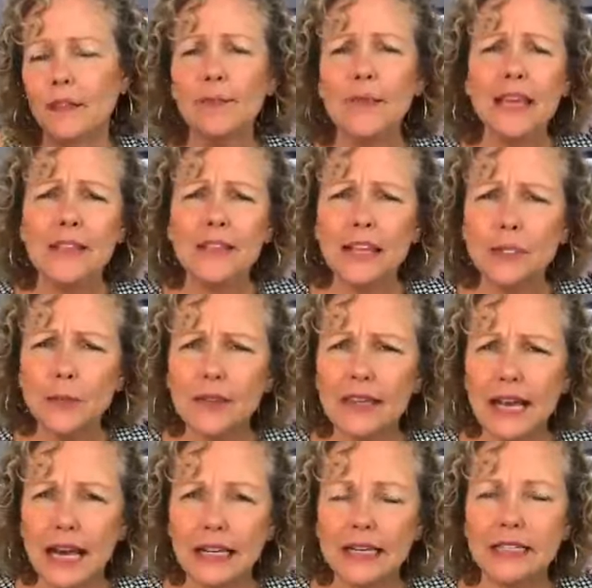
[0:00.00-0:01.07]
The big thing with
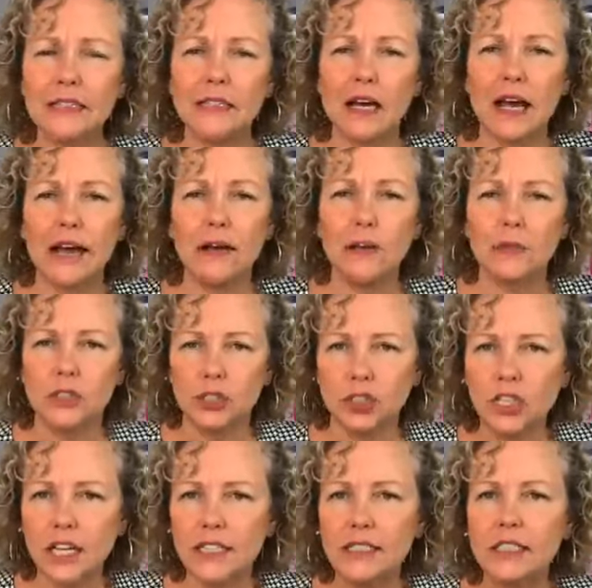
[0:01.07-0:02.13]
the Atkins diet was
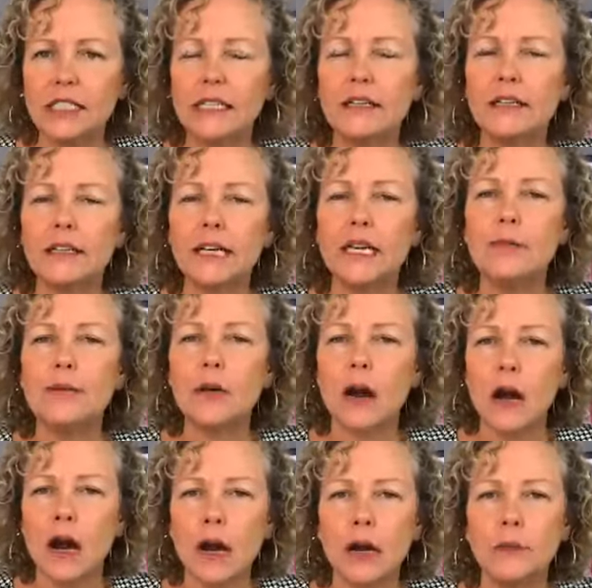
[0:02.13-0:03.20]
just to keep
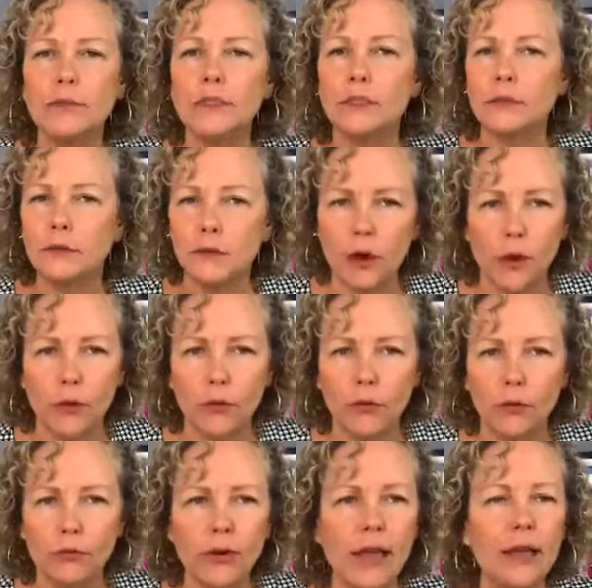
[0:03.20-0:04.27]
carbs
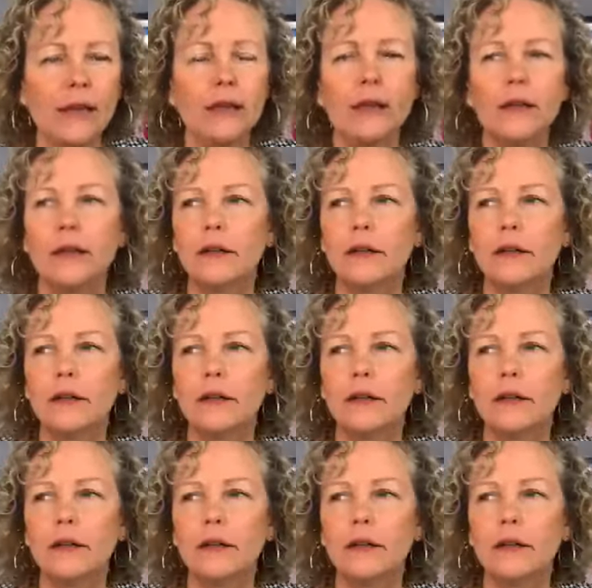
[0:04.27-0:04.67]
low, right?